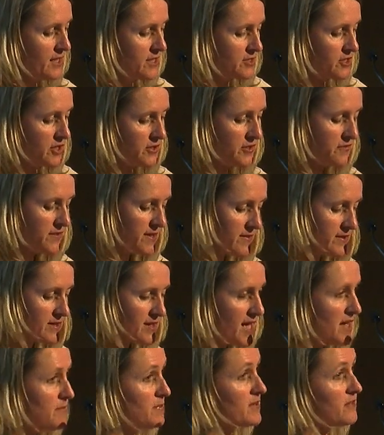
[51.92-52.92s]
So the things that
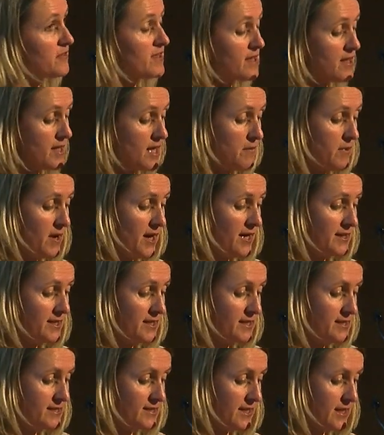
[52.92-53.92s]
I've been thinking about
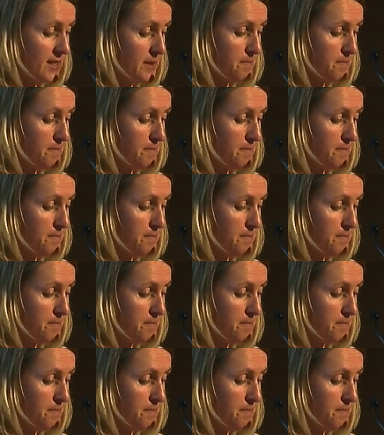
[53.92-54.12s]
is